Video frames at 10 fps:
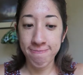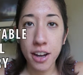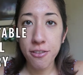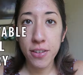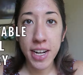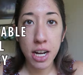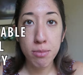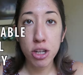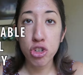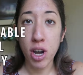
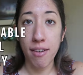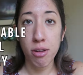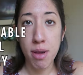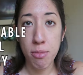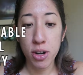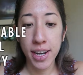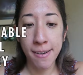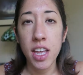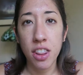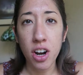Unforgettable travel memory.
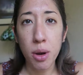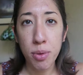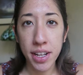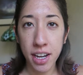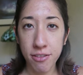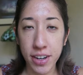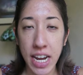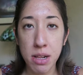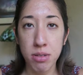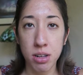They're all pretty
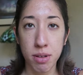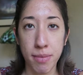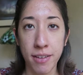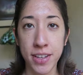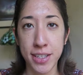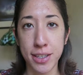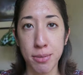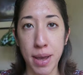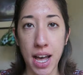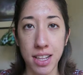unforgettable, but my visit
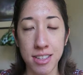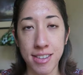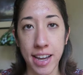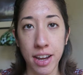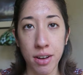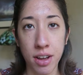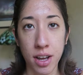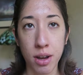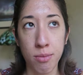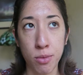to
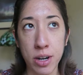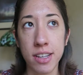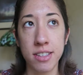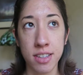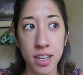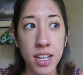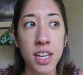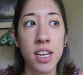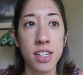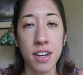Palestine was
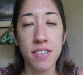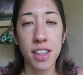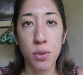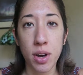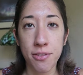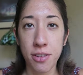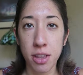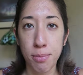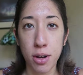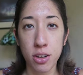definitely one for
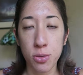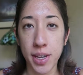the books.